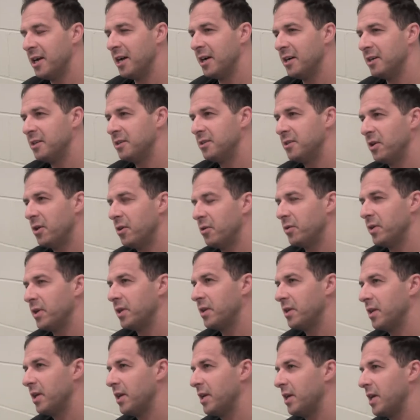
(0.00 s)
Yeah.
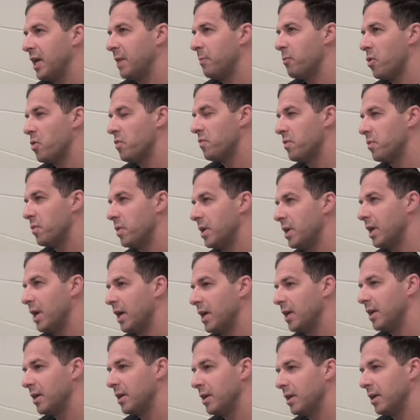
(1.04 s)
No, they came over one
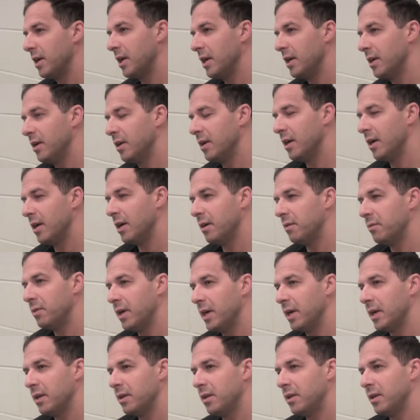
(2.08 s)
night, and we
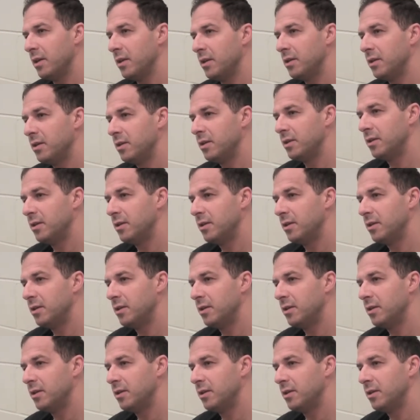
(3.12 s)
had a little